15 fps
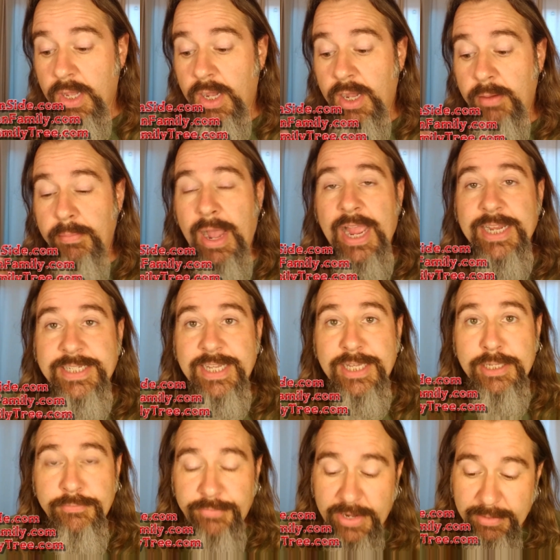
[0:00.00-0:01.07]

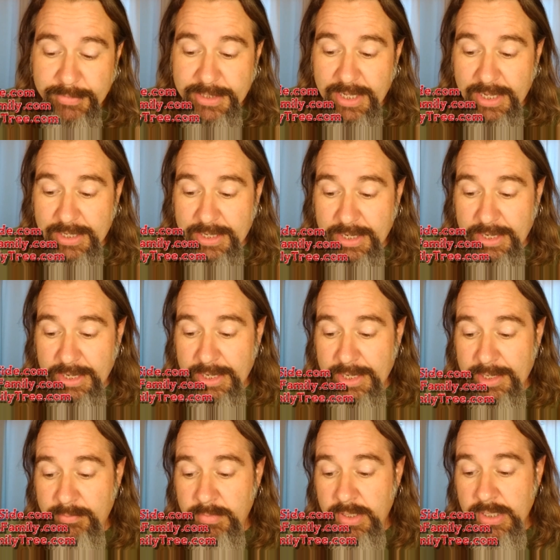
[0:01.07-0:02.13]

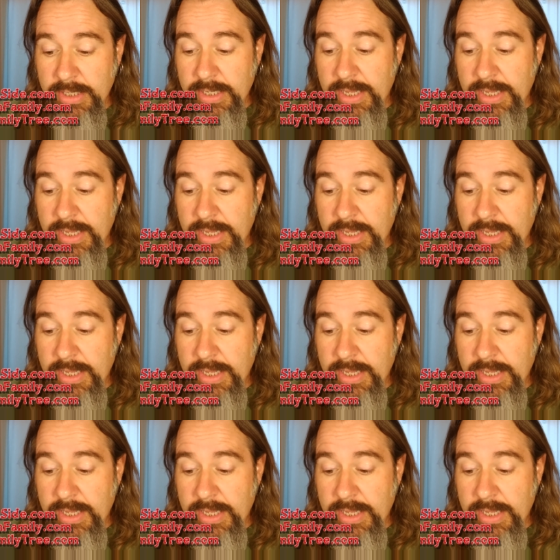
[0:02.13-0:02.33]
MyItalianFamily.com,